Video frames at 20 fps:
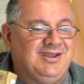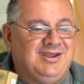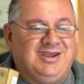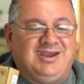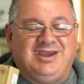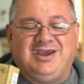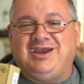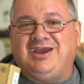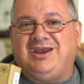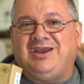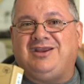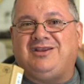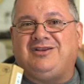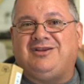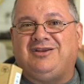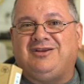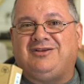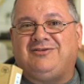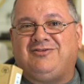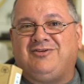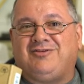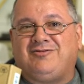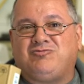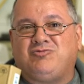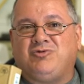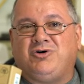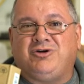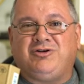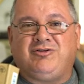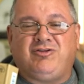and you just
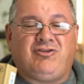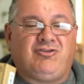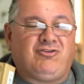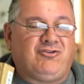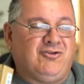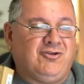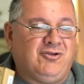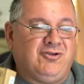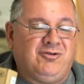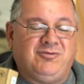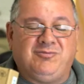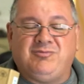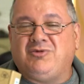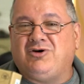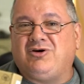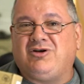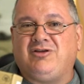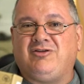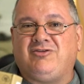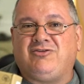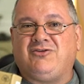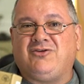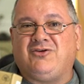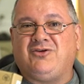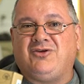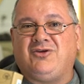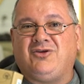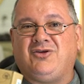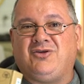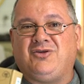wanted to
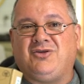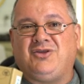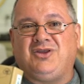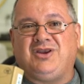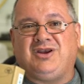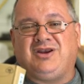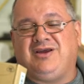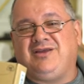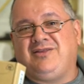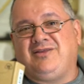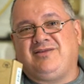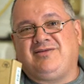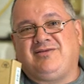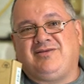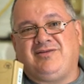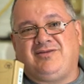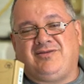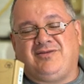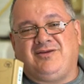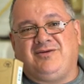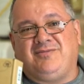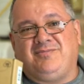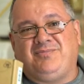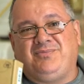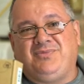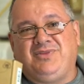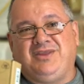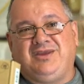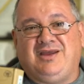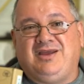monitor, you know, the system,
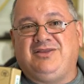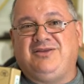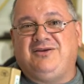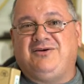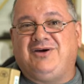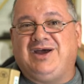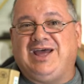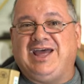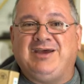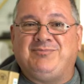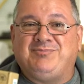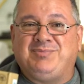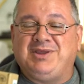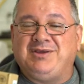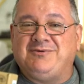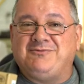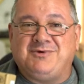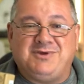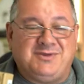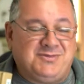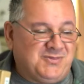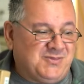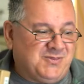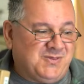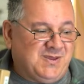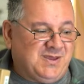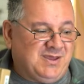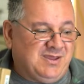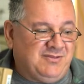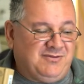and you're happy with
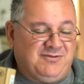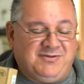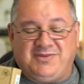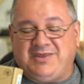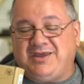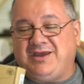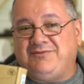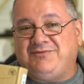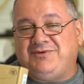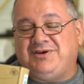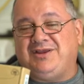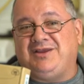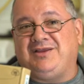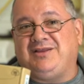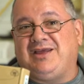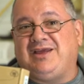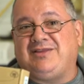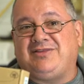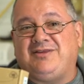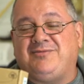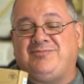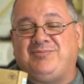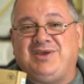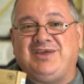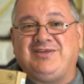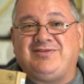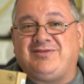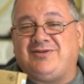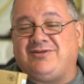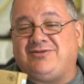just having it at the
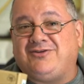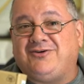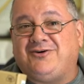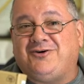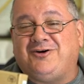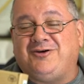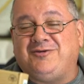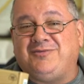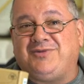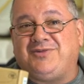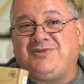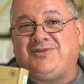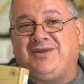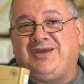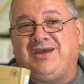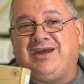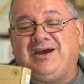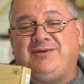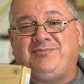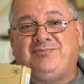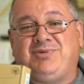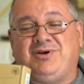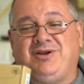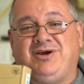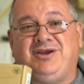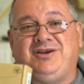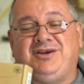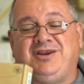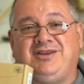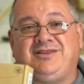best of times,
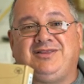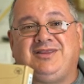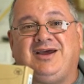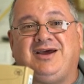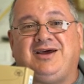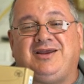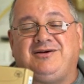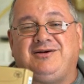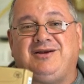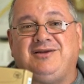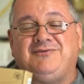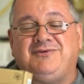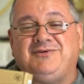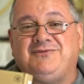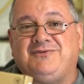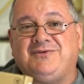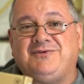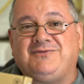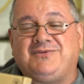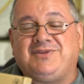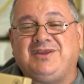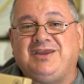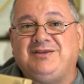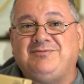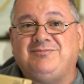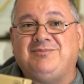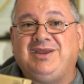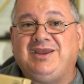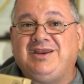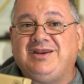uploading the data every
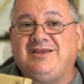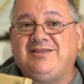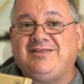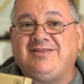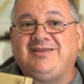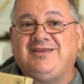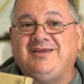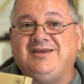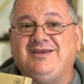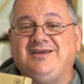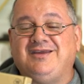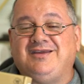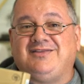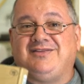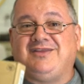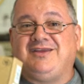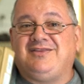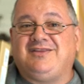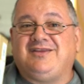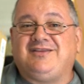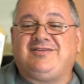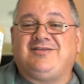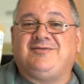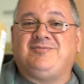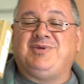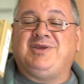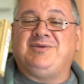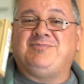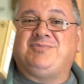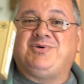15 minutes, then this will
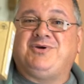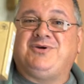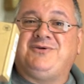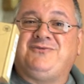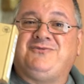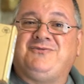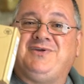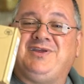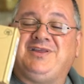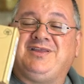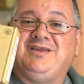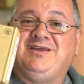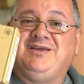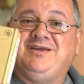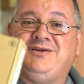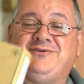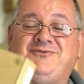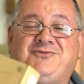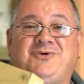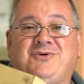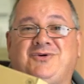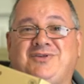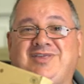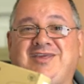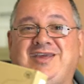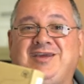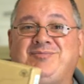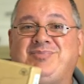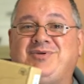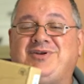be perfect. For
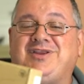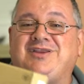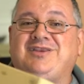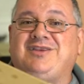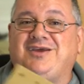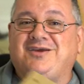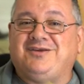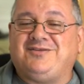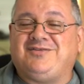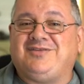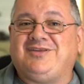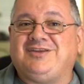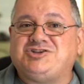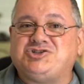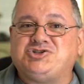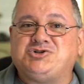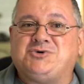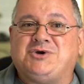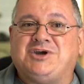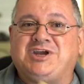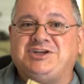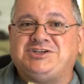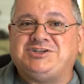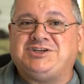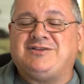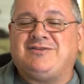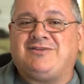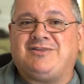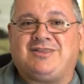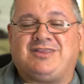example, in those
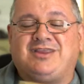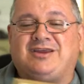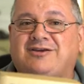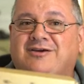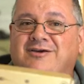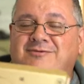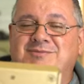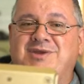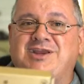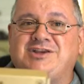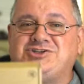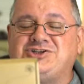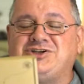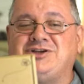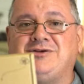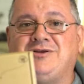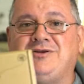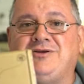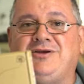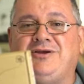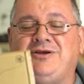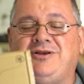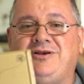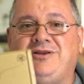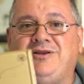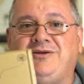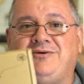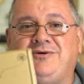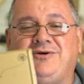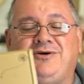situations that I mentioned
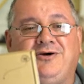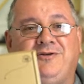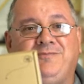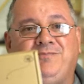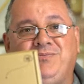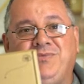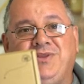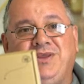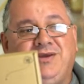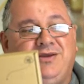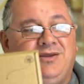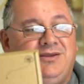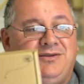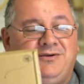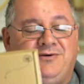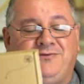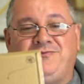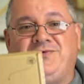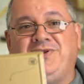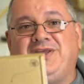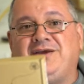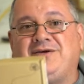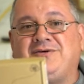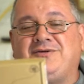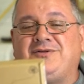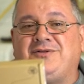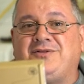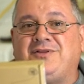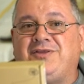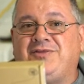earlier on, your
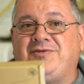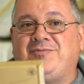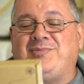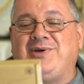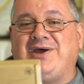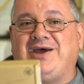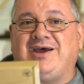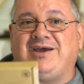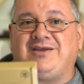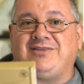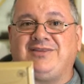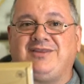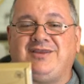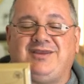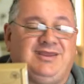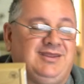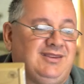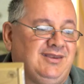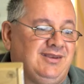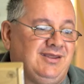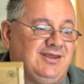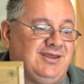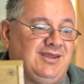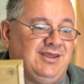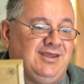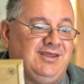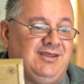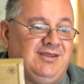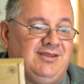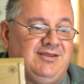vehicle is parked in
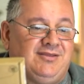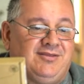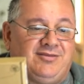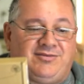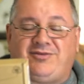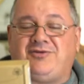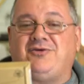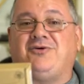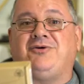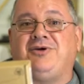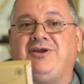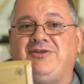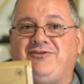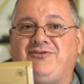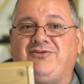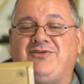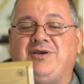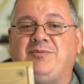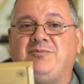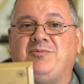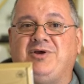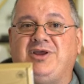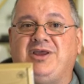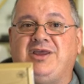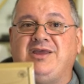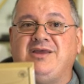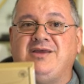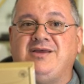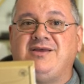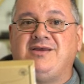a storage
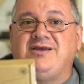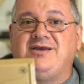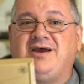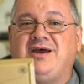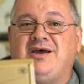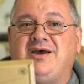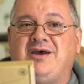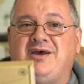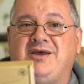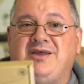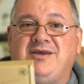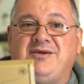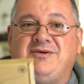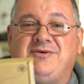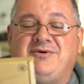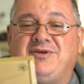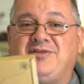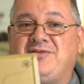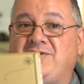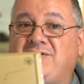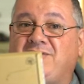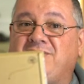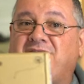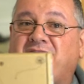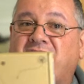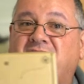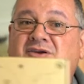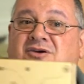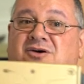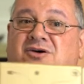somewhere. Well, as long as
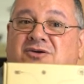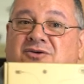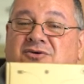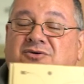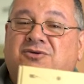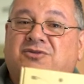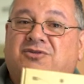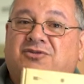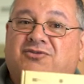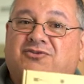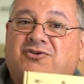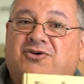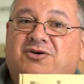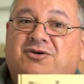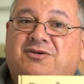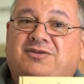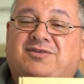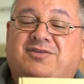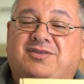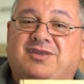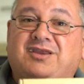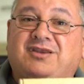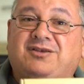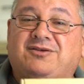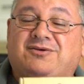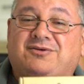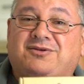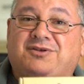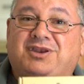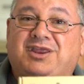you've got good strong
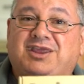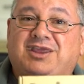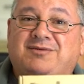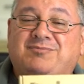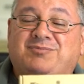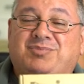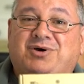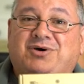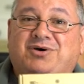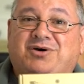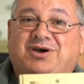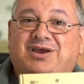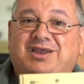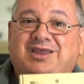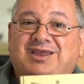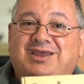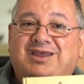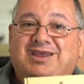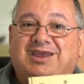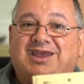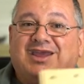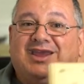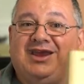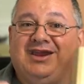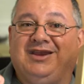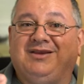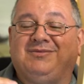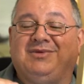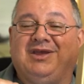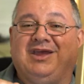signal nearby,
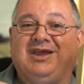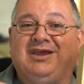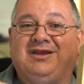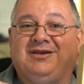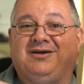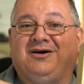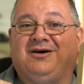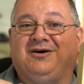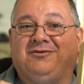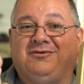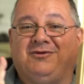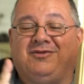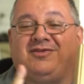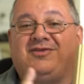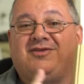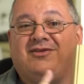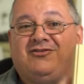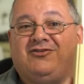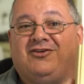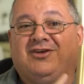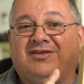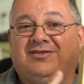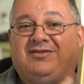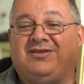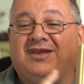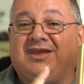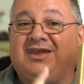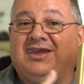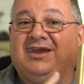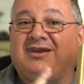and I would suggest
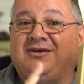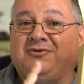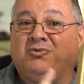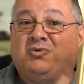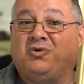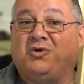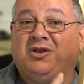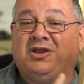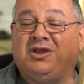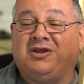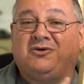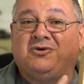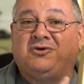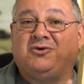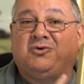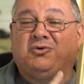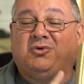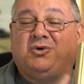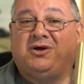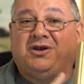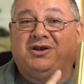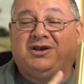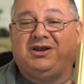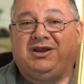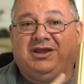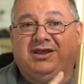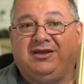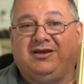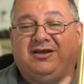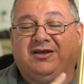to get a really good
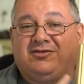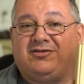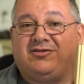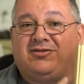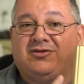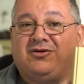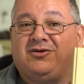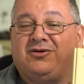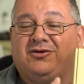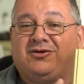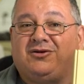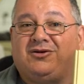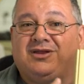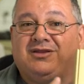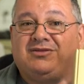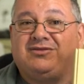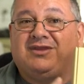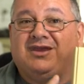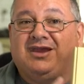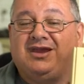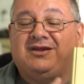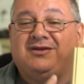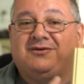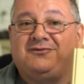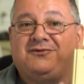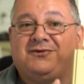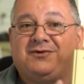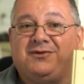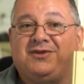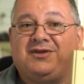quality external antenna
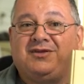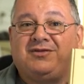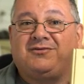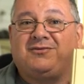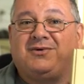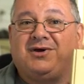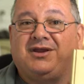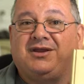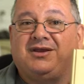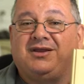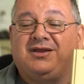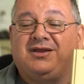for this one.